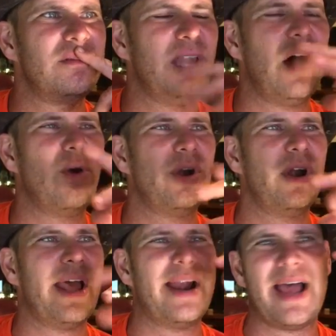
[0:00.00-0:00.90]
loader,
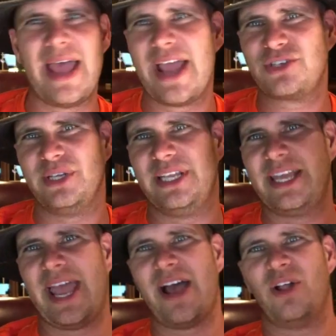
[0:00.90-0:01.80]
and I actually
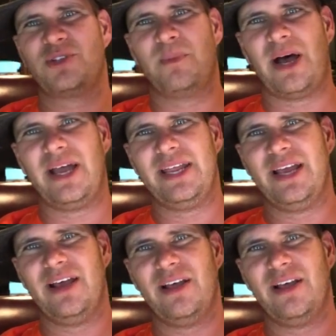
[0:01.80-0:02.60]
gouged my